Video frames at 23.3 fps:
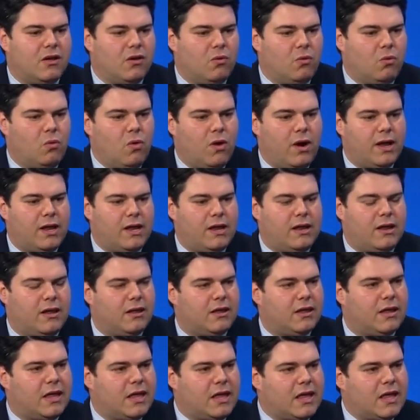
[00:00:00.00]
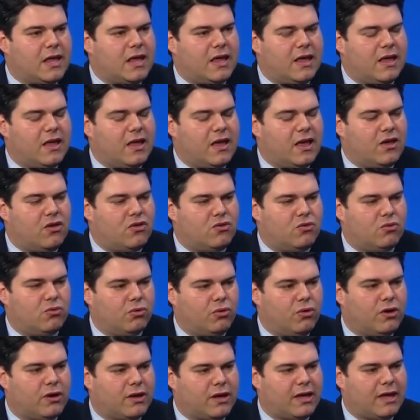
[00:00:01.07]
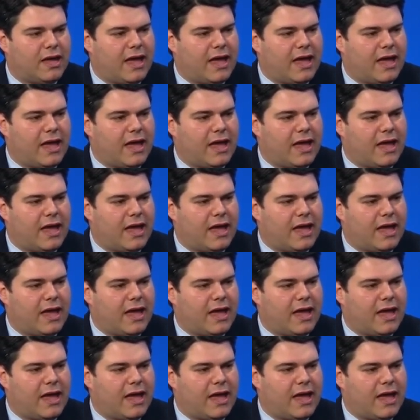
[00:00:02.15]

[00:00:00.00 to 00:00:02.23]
one, as you look